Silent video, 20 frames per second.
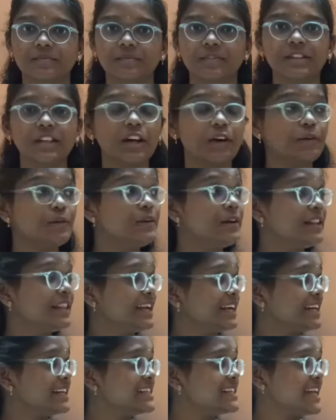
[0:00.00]
Now
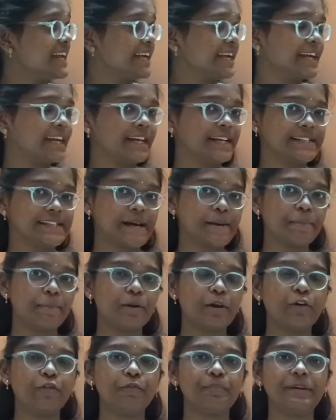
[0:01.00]
let us take an
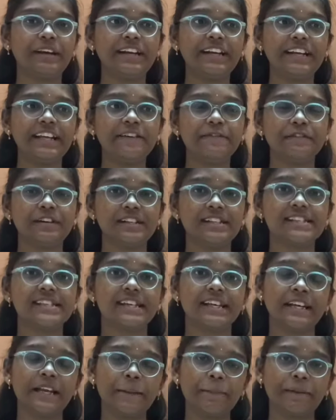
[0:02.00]
example of printing ones
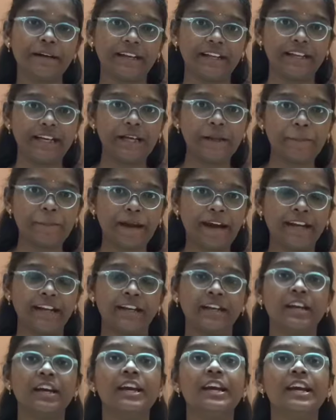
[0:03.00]
in a particular
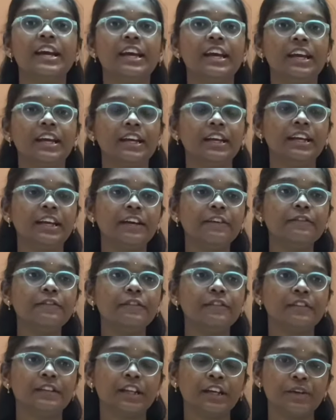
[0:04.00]
pattern. Give
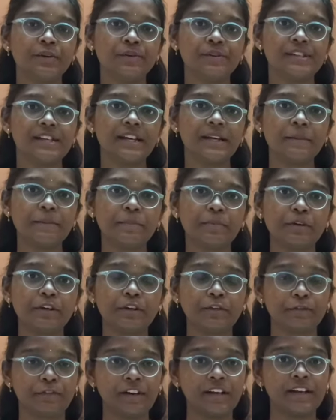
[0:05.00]
the user
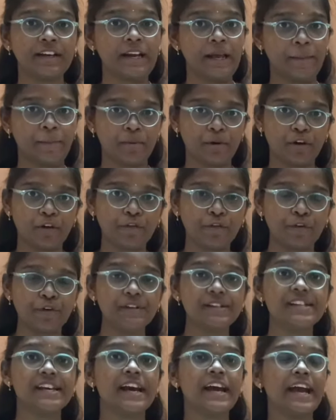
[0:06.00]
input for number of
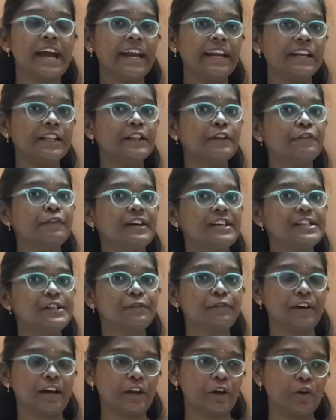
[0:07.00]
rows and in the first
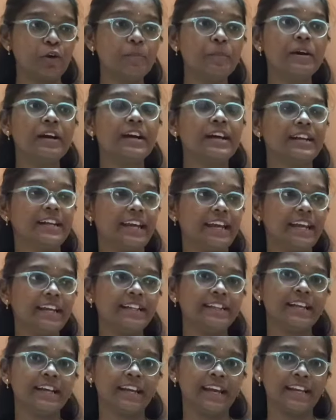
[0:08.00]
for loop take
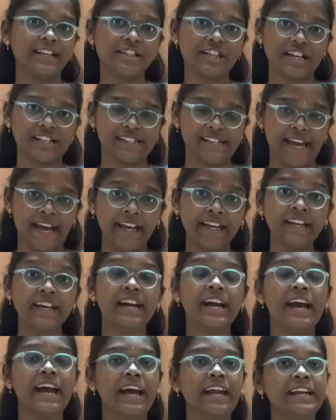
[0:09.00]
the range as
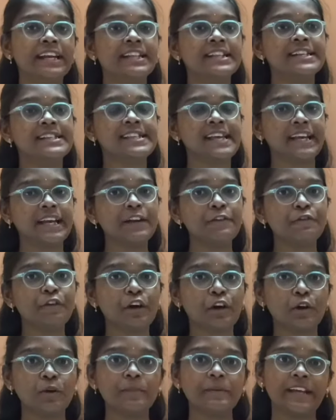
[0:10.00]
n and in the second for
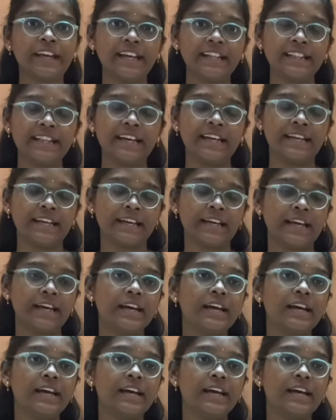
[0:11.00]
loop take the